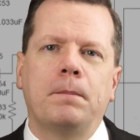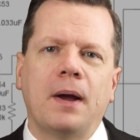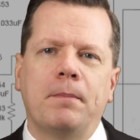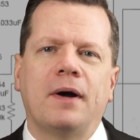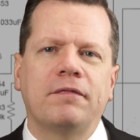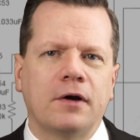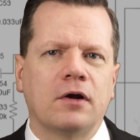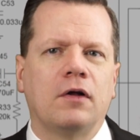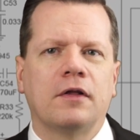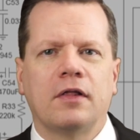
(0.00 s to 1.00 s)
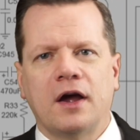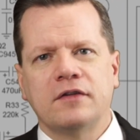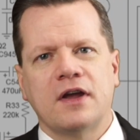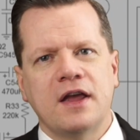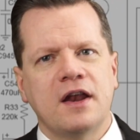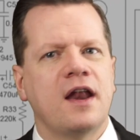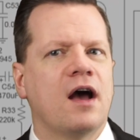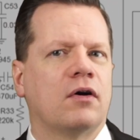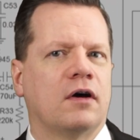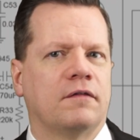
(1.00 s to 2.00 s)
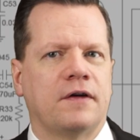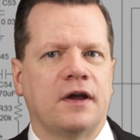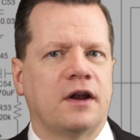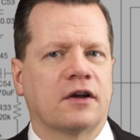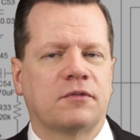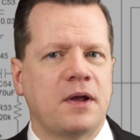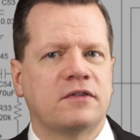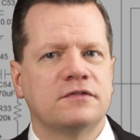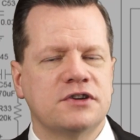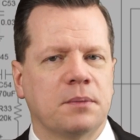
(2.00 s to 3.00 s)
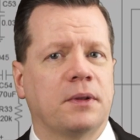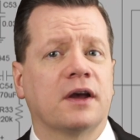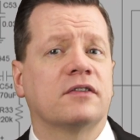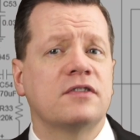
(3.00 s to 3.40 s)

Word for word: By buffering all the lines in and out of an expensive chip like a